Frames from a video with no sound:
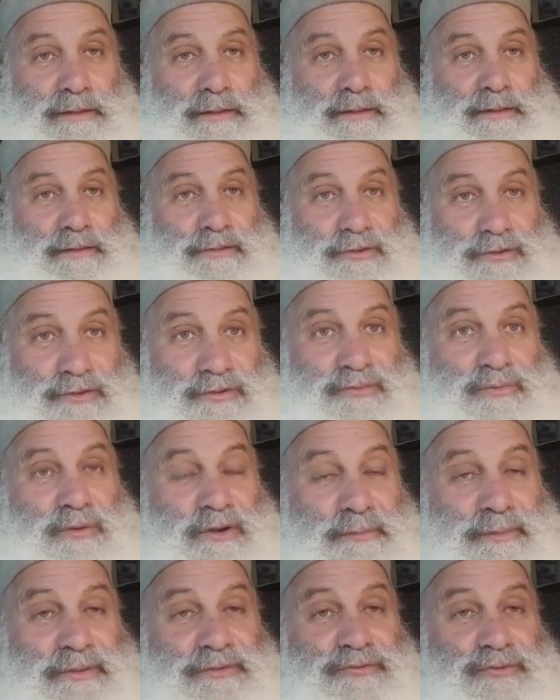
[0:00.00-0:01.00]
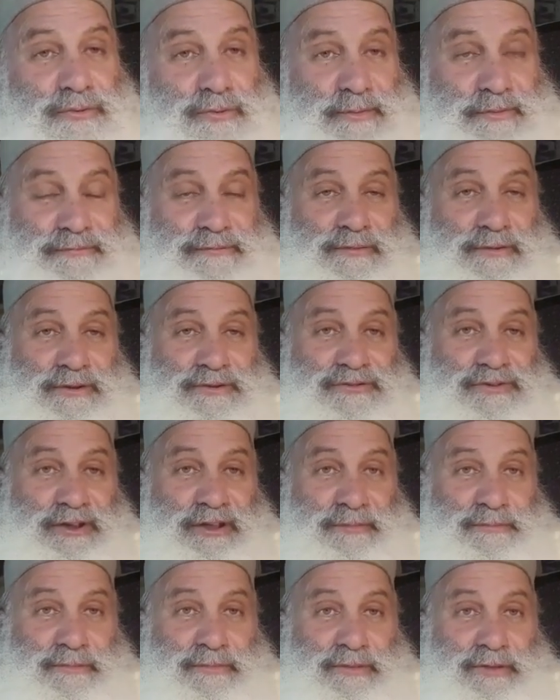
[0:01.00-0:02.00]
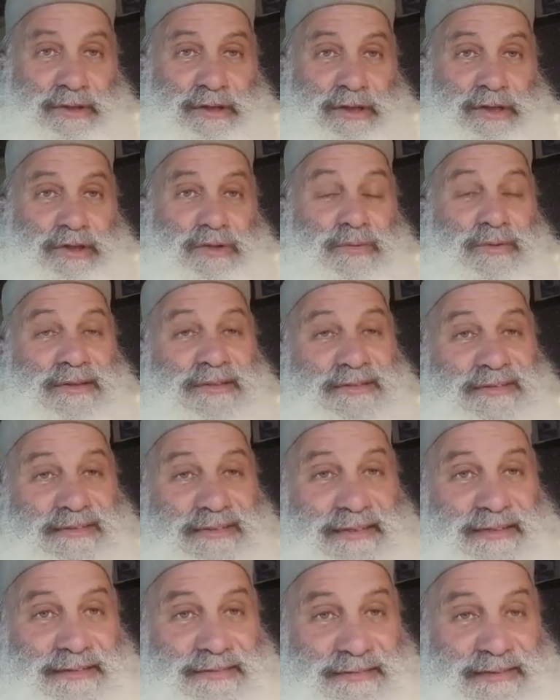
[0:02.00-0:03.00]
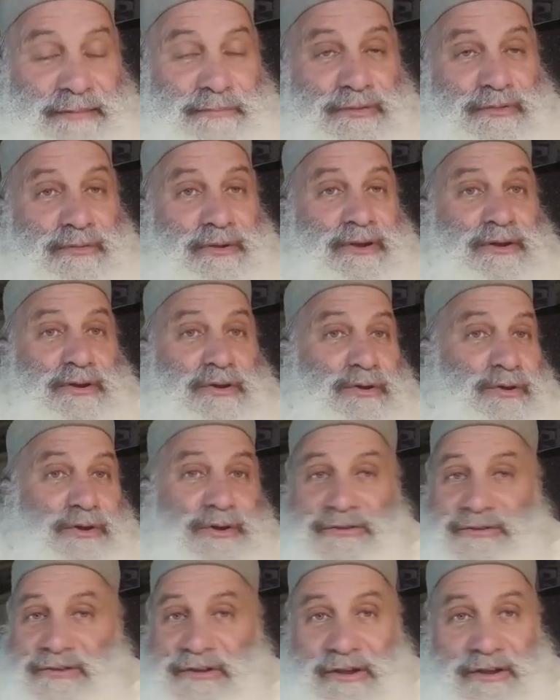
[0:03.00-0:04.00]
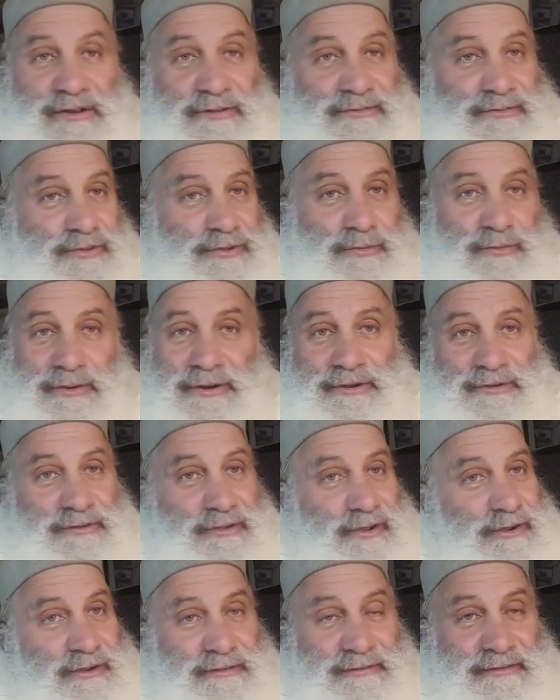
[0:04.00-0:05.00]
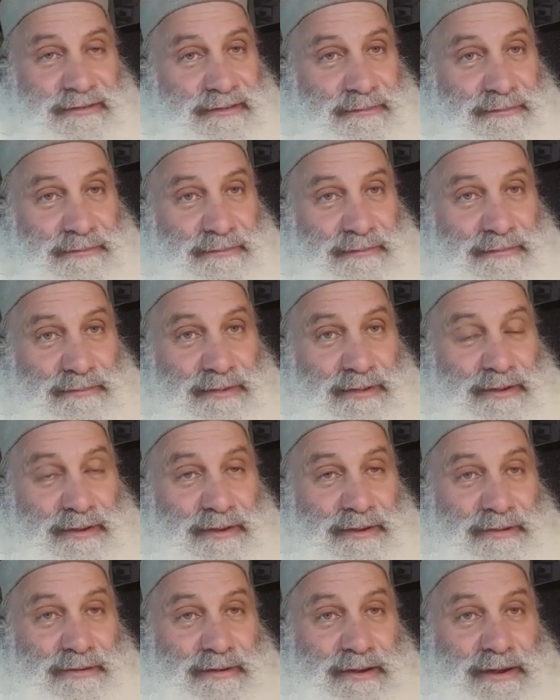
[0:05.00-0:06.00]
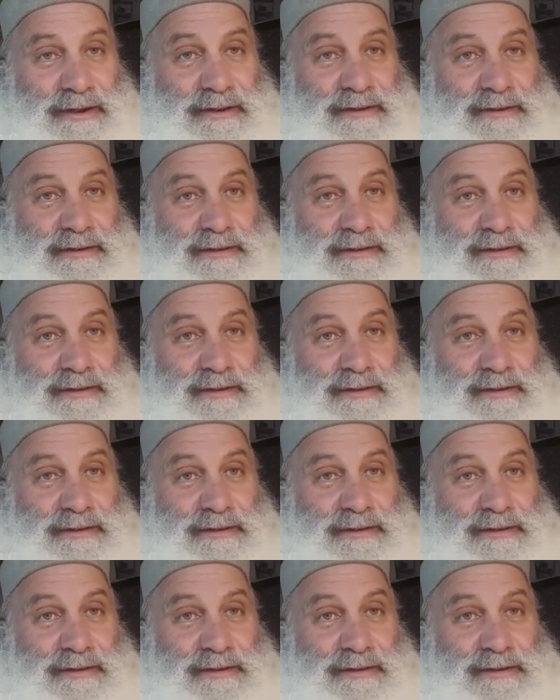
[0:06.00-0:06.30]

You just want to be true before Hashem. You want to see his name. You want to know who you're talking to when you're talking to them, right?